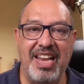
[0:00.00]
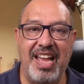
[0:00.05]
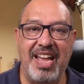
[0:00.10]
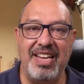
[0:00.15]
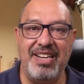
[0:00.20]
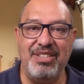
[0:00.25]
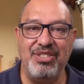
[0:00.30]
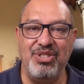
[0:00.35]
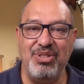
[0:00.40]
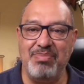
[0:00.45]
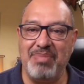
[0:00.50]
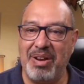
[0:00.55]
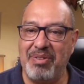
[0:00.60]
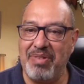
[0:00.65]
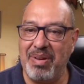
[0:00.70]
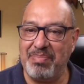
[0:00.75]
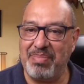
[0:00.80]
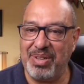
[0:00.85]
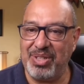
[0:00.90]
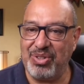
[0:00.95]
I'll add it to
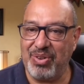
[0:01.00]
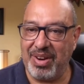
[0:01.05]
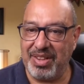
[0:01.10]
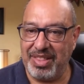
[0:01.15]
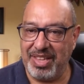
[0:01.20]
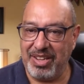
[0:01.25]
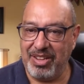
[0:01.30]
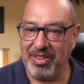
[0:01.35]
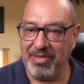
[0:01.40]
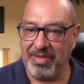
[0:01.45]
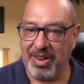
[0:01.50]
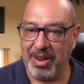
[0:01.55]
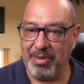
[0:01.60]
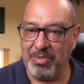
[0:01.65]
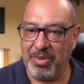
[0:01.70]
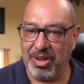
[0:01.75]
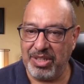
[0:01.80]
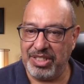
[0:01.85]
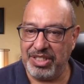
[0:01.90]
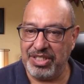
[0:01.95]
my repertoire. Thank you
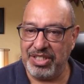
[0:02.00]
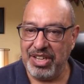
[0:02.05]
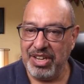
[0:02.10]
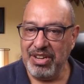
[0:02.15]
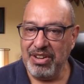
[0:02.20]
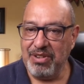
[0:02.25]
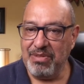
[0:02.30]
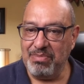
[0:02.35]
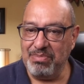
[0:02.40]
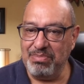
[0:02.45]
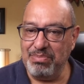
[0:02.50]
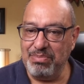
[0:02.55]
very much,